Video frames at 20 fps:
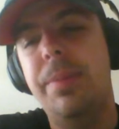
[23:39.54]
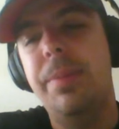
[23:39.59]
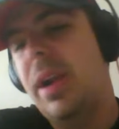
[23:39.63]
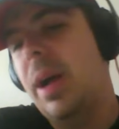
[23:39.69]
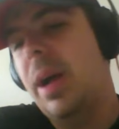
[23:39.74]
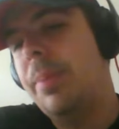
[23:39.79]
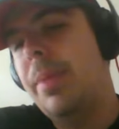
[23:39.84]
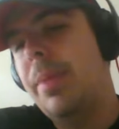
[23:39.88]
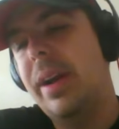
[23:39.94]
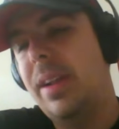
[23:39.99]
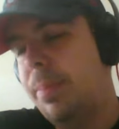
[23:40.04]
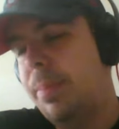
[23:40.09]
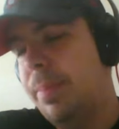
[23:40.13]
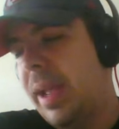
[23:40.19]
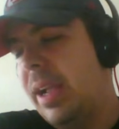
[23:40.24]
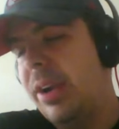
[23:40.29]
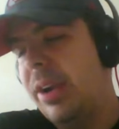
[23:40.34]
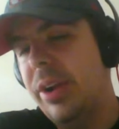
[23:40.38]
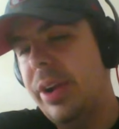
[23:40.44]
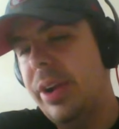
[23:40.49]
but I'm not going to
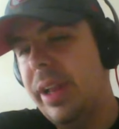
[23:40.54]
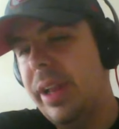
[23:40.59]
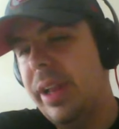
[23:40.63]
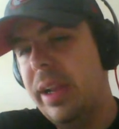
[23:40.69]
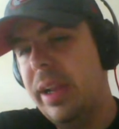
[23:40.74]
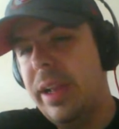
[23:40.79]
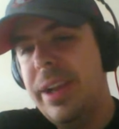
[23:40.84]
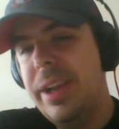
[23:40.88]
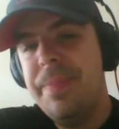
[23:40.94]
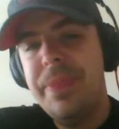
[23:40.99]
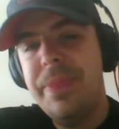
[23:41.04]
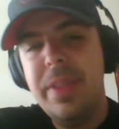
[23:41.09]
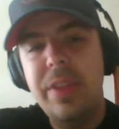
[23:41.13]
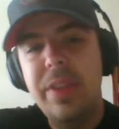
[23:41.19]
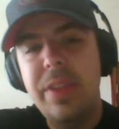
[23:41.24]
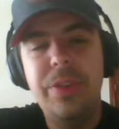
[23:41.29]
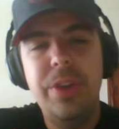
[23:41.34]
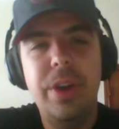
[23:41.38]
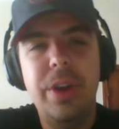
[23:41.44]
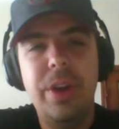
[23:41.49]
bank on it.
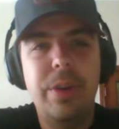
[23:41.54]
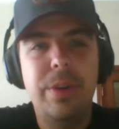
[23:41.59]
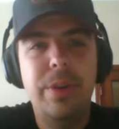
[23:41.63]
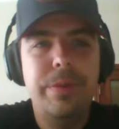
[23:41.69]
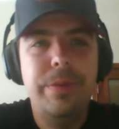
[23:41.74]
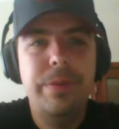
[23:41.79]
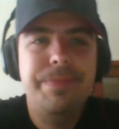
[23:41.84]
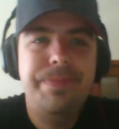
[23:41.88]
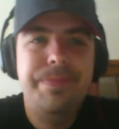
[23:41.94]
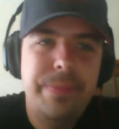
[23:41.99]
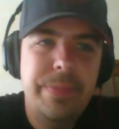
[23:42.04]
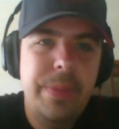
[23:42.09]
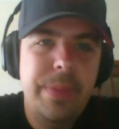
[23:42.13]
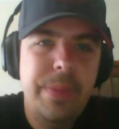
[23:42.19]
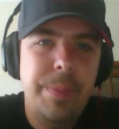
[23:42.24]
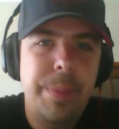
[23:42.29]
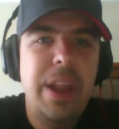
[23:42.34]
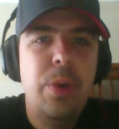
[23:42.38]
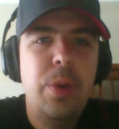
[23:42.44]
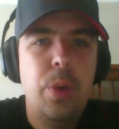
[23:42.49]
So
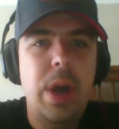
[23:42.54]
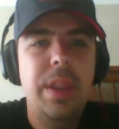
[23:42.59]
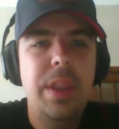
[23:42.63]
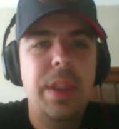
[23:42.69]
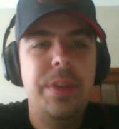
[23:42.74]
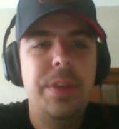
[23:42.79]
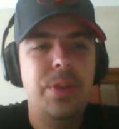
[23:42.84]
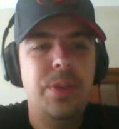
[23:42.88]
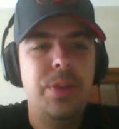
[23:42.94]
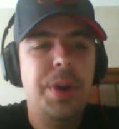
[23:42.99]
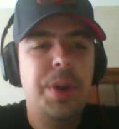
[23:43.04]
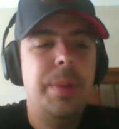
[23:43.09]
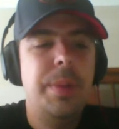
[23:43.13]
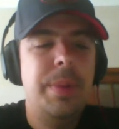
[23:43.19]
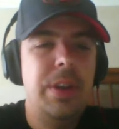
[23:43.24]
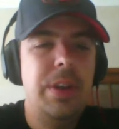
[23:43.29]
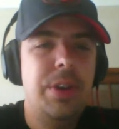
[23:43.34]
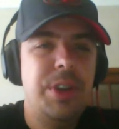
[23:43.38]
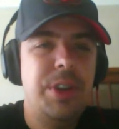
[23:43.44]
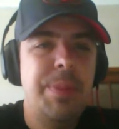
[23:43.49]
Mike Wallace is going to
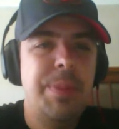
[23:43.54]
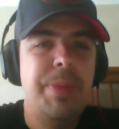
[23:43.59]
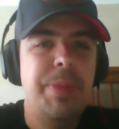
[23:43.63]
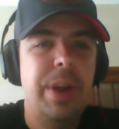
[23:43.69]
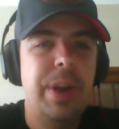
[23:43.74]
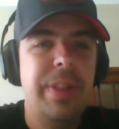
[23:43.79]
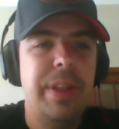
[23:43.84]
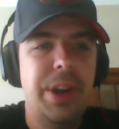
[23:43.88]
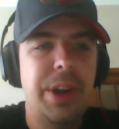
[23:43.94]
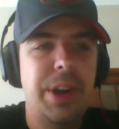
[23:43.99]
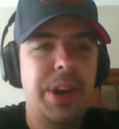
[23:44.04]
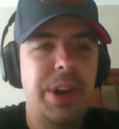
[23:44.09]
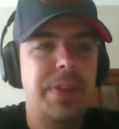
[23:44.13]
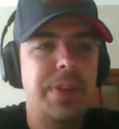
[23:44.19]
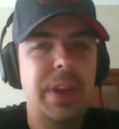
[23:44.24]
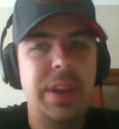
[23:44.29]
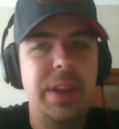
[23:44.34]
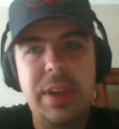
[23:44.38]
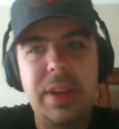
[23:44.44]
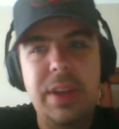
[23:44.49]
be your deep threat in that
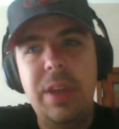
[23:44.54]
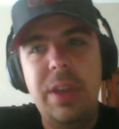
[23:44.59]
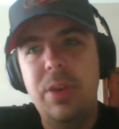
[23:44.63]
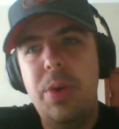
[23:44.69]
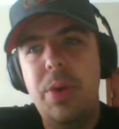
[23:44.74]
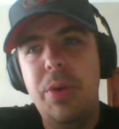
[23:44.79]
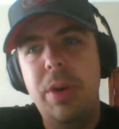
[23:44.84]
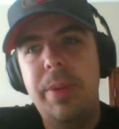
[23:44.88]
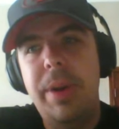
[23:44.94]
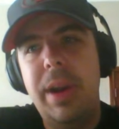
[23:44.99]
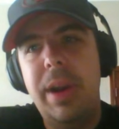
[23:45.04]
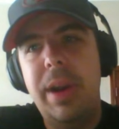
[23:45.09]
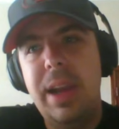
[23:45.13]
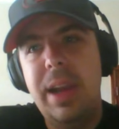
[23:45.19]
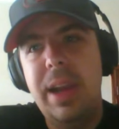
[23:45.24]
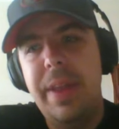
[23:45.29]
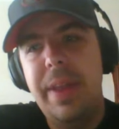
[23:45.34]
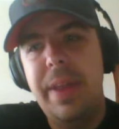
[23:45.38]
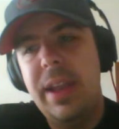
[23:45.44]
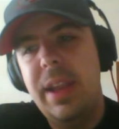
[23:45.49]
offense. And he has a quarterback now